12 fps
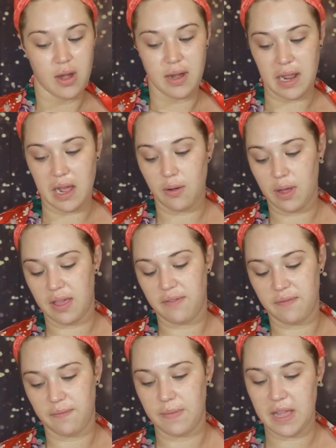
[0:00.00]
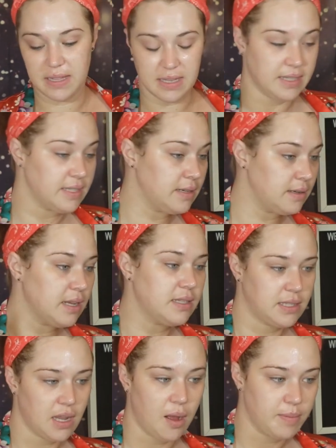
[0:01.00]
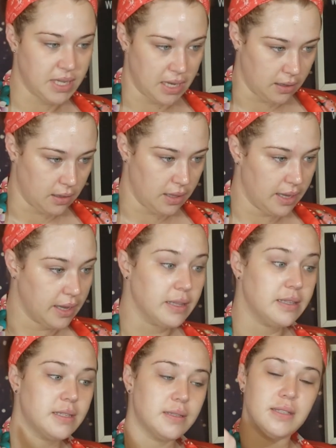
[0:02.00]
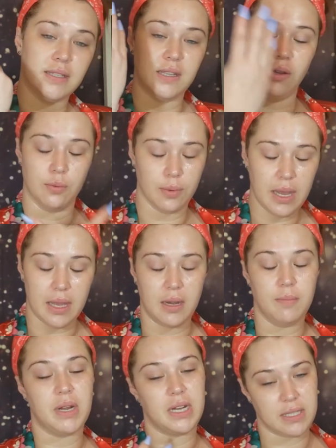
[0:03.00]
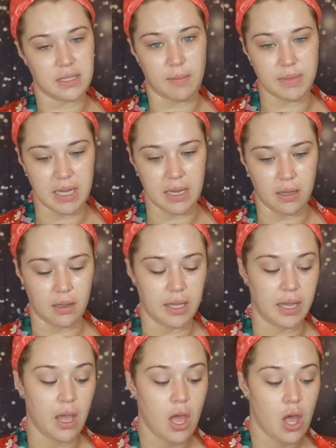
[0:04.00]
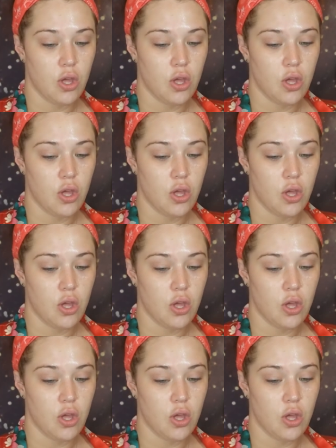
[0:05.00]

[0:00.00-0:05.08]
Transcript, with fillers: Now, if it doesn't, it stopped tingling. It's still red, but it stopped tingling.